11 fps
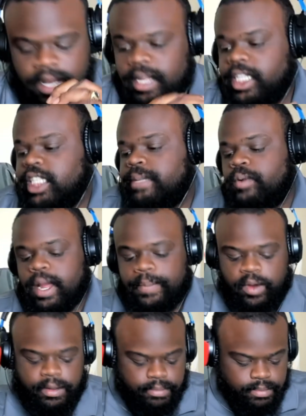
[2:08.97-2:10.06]
This is the Pride
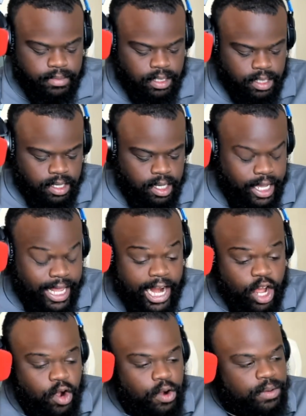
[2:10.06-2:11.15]
Parade. And I
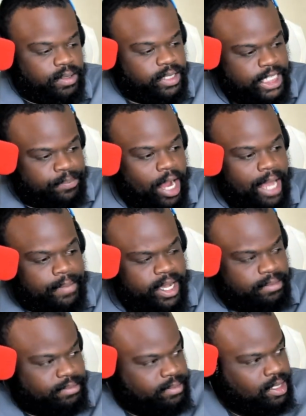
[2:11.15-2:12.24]
know this Pride Month,
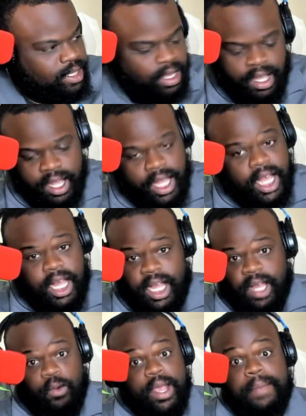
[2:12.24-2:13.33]

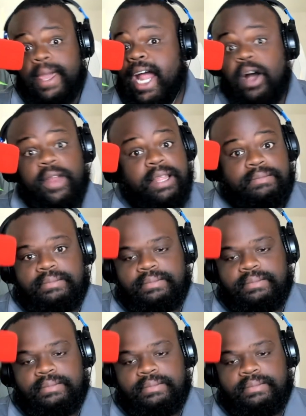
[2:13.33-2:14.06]
we've been on it.